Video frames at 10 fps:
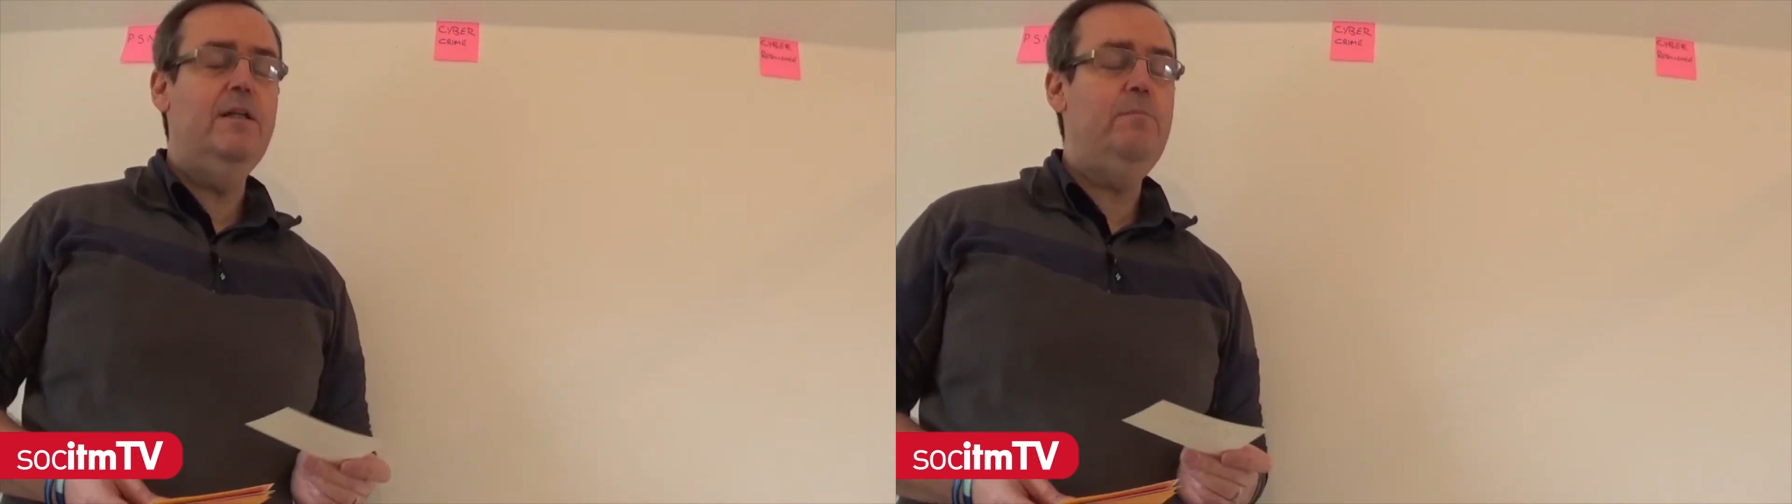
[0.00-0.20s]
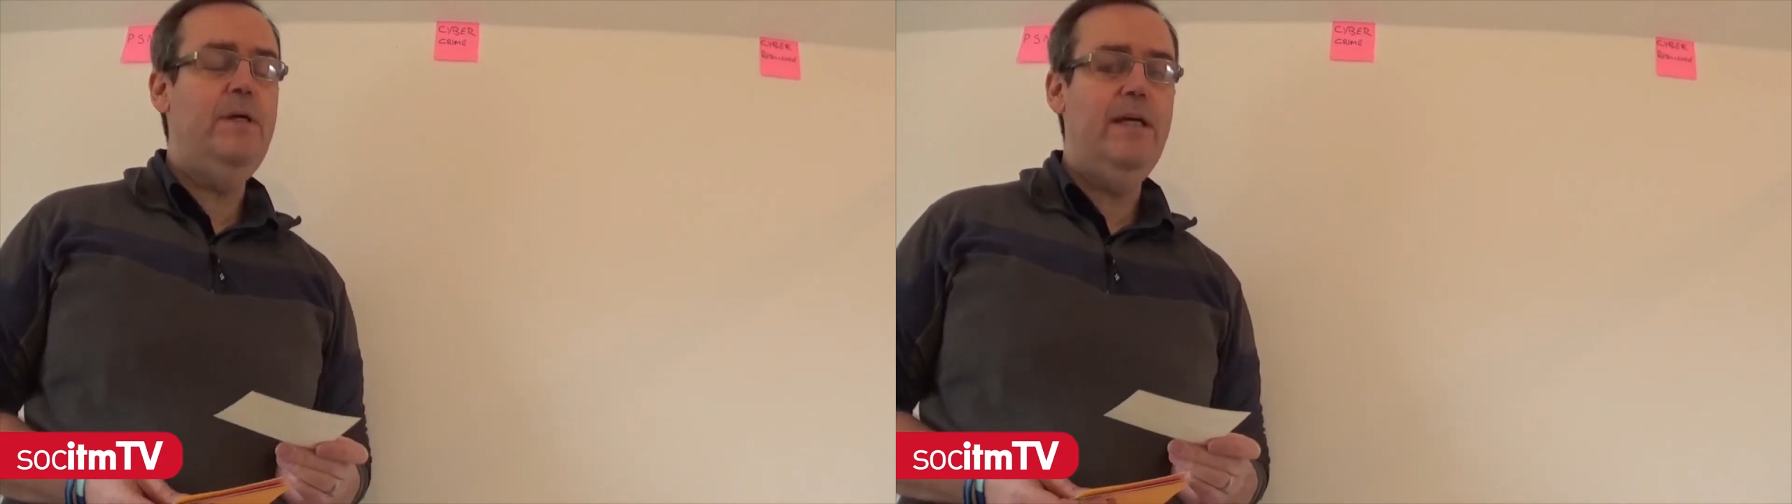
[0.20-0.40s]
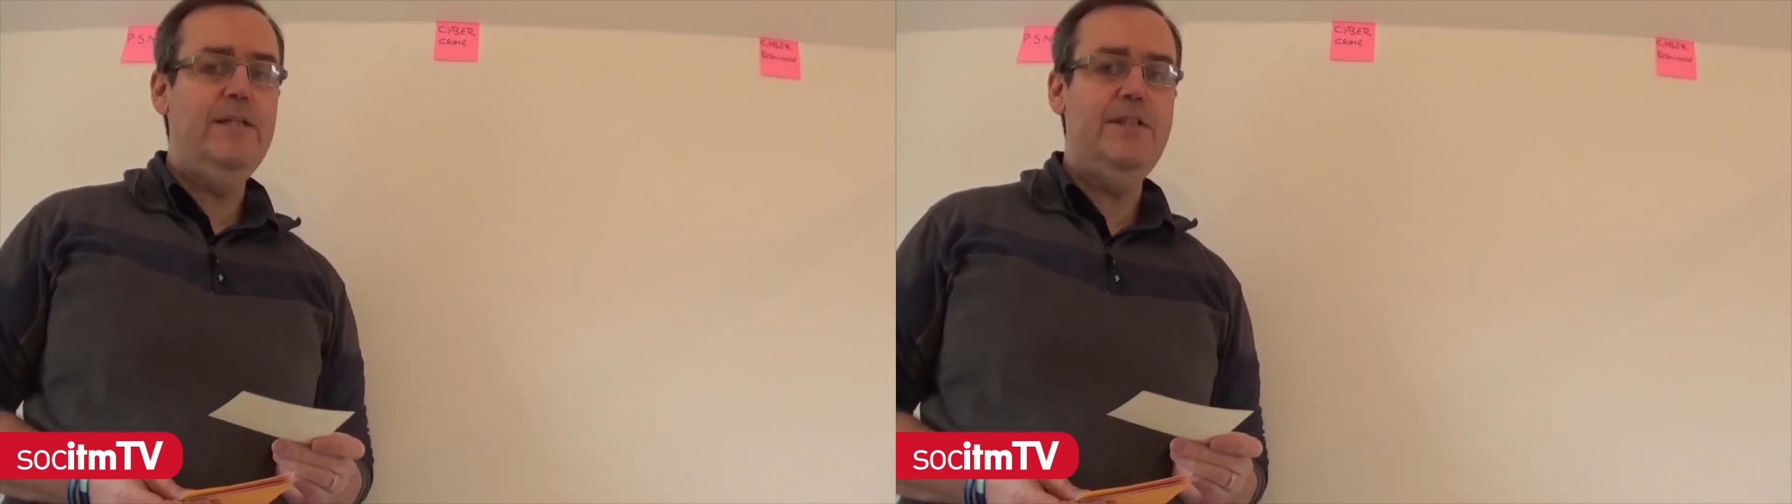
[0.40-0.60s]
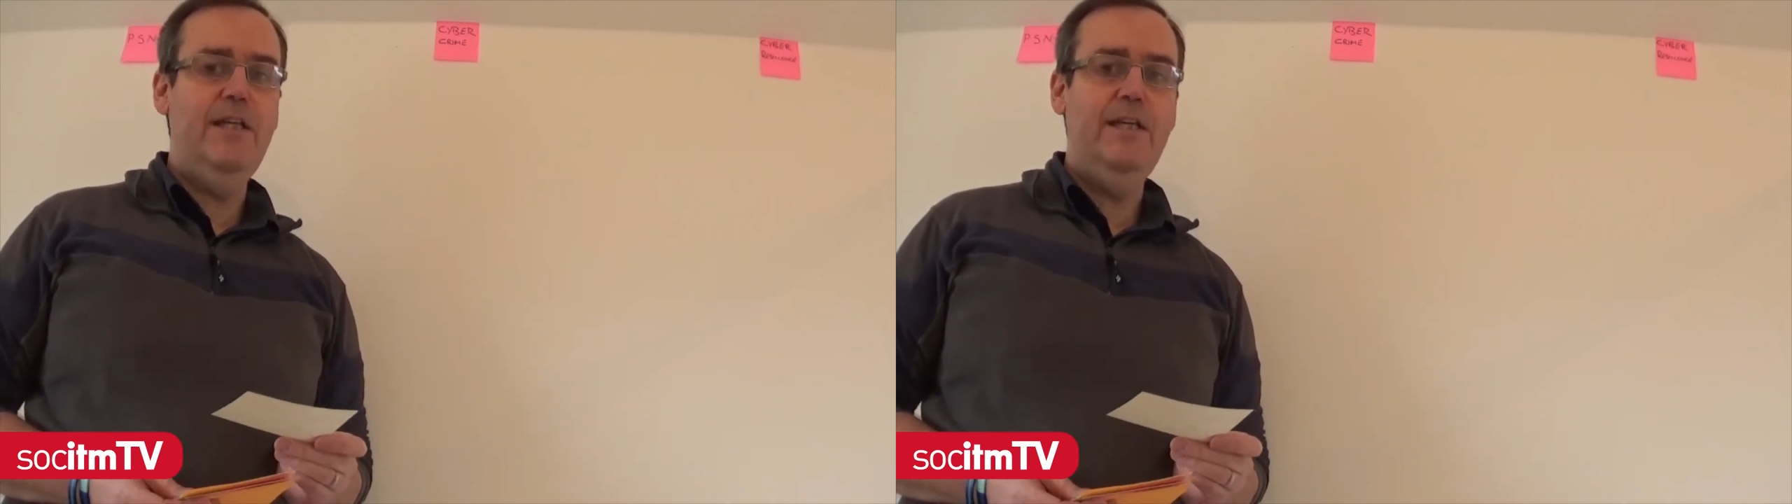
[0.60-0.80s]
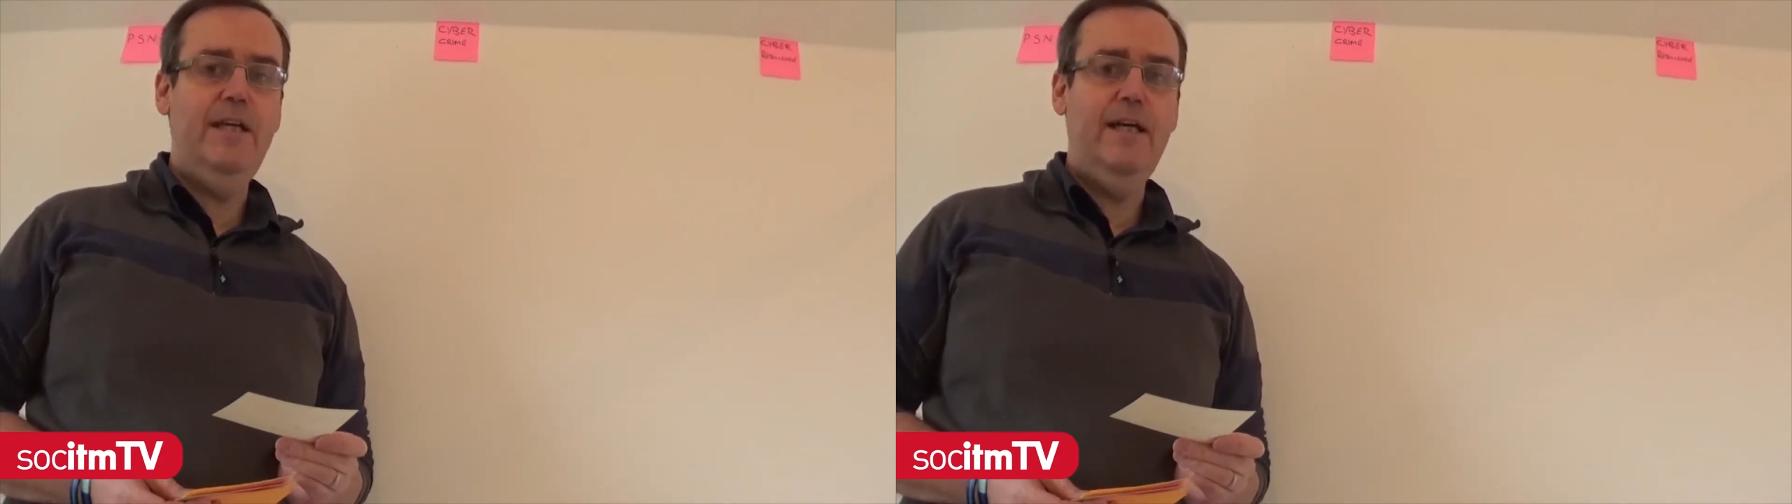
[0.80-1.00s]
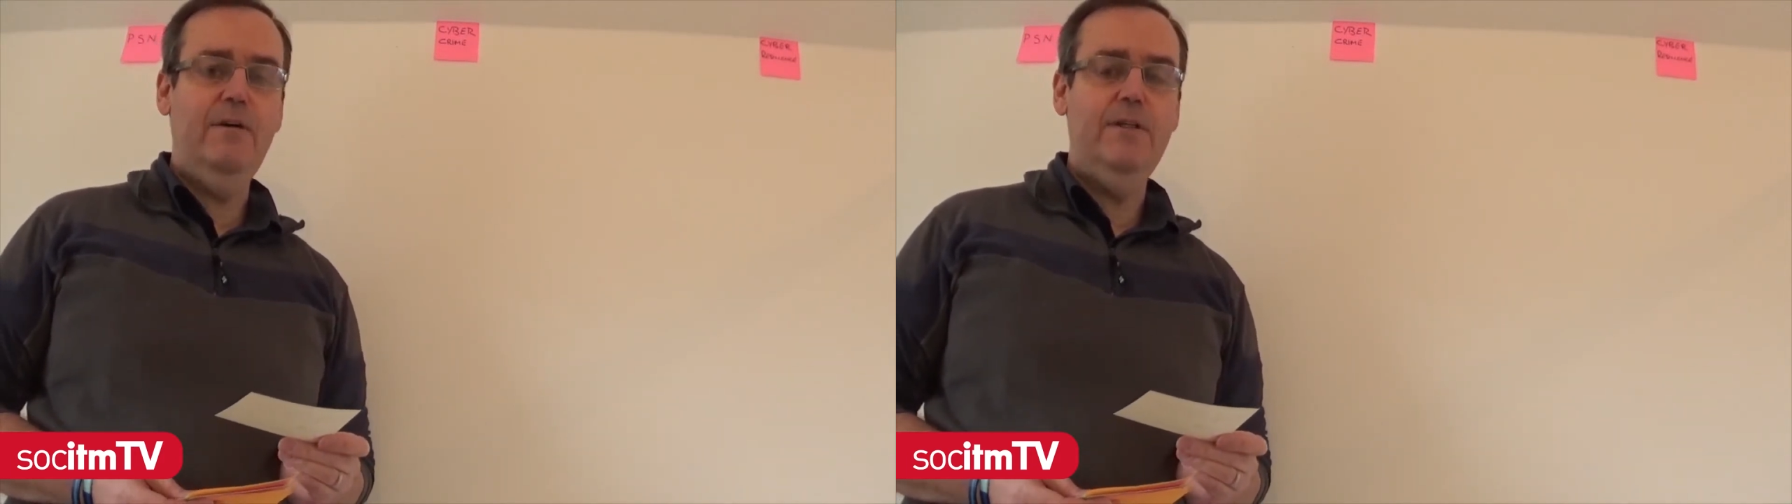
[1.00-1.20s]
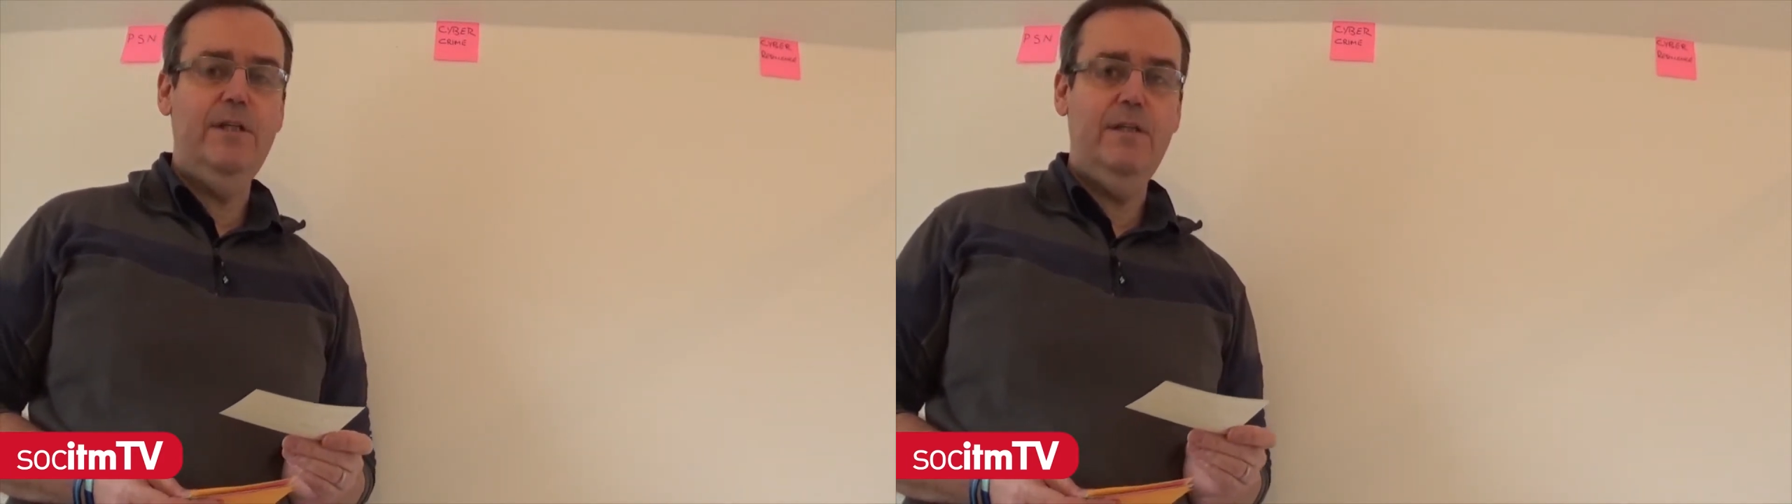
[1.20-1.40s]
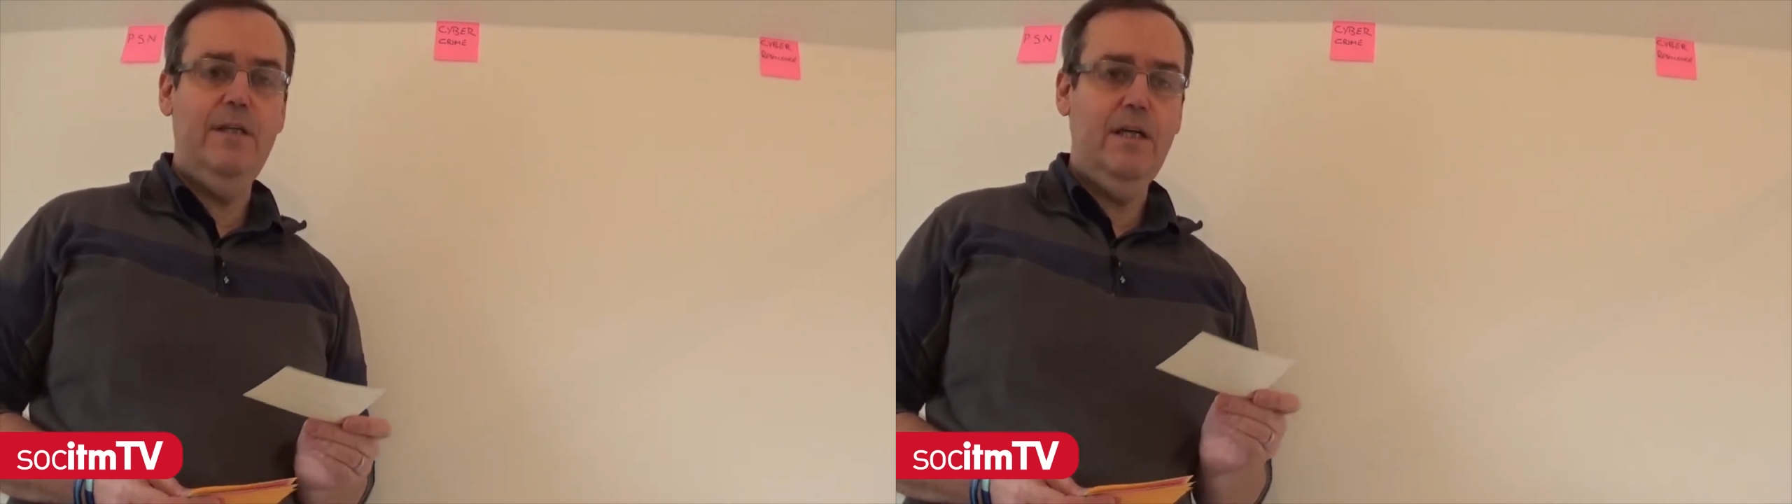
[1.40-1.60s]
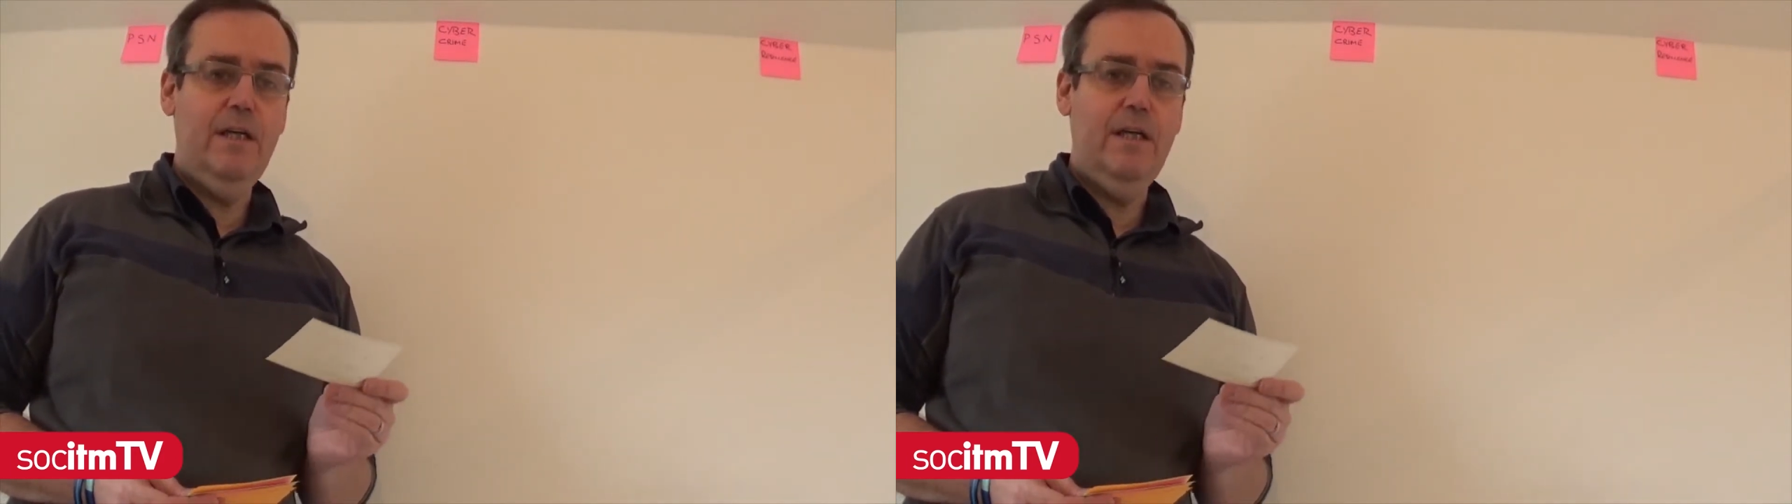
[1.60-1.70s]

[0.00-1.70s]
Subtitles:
The PSN now, the